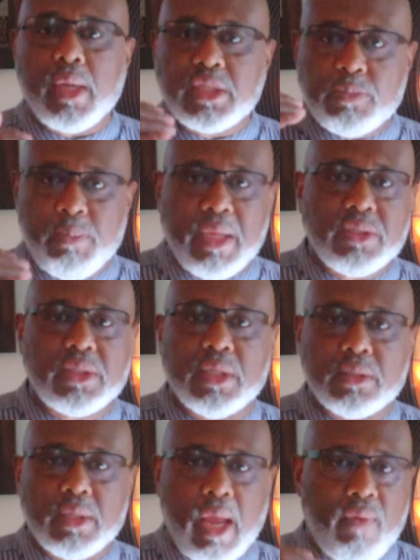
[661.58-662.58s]

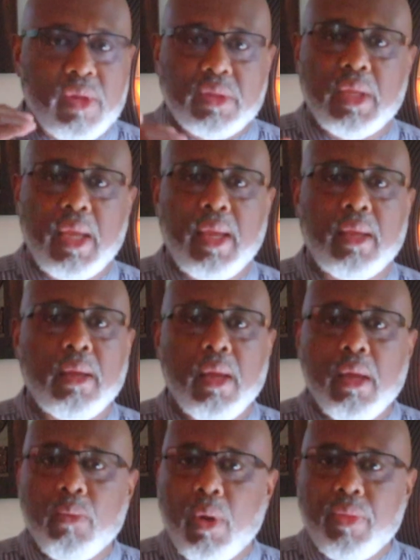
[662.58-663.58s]
expenses, everything,
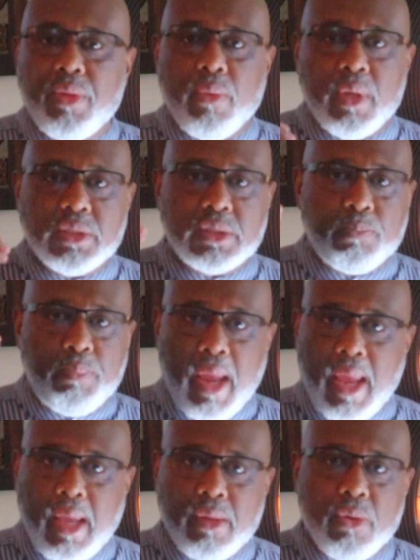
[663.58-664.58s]
whether it's
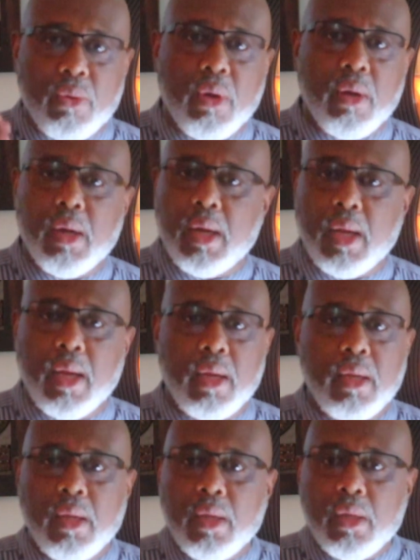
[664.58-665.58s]
paying your
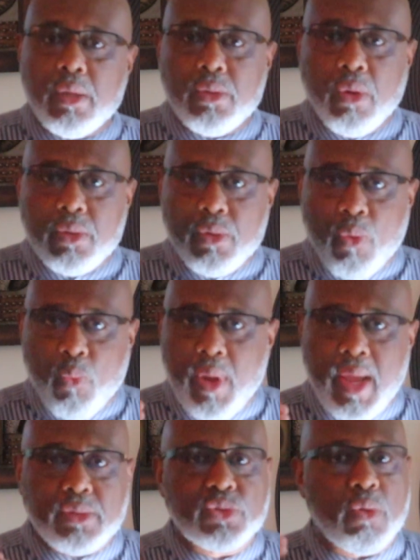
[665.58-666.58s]

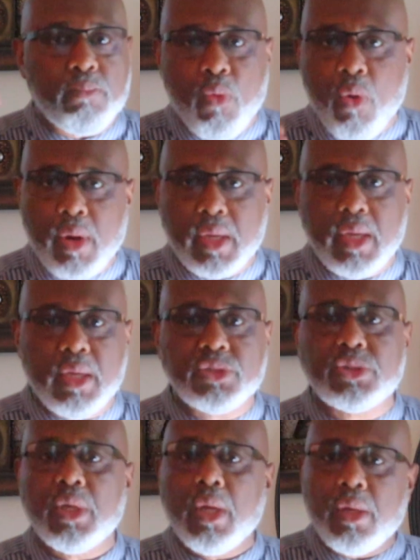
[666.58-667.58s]
rent, your
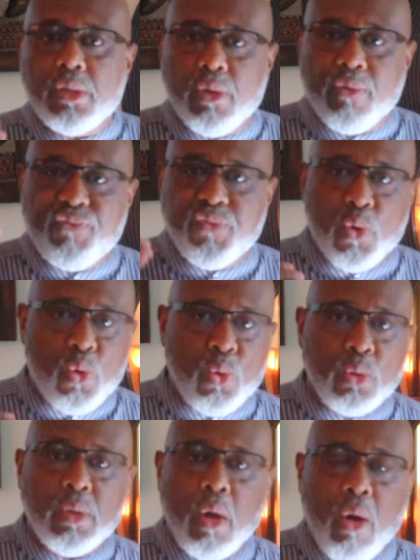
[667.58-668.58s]
mortgage, your
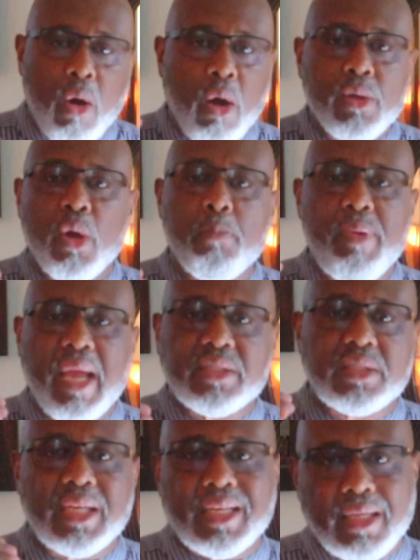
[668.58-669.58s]
food, all your
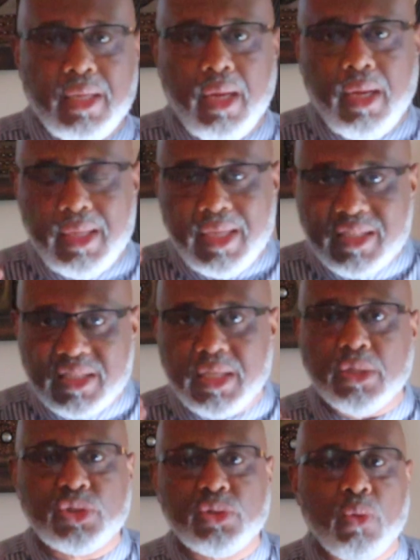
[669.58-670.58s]
basic
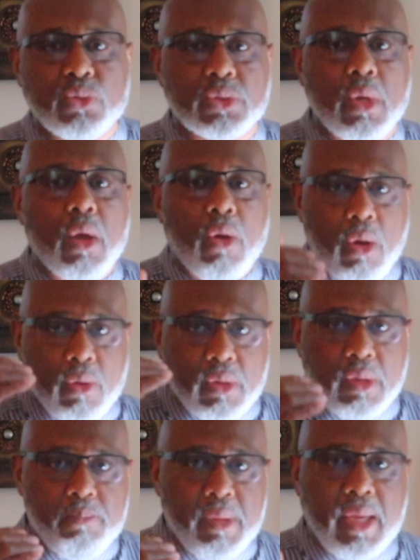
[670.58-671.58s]
essentials are going
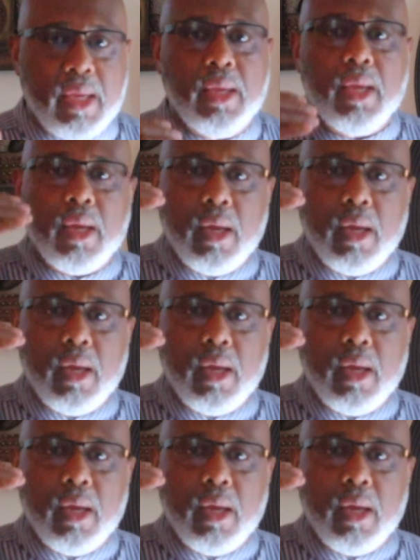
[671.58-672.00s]
to be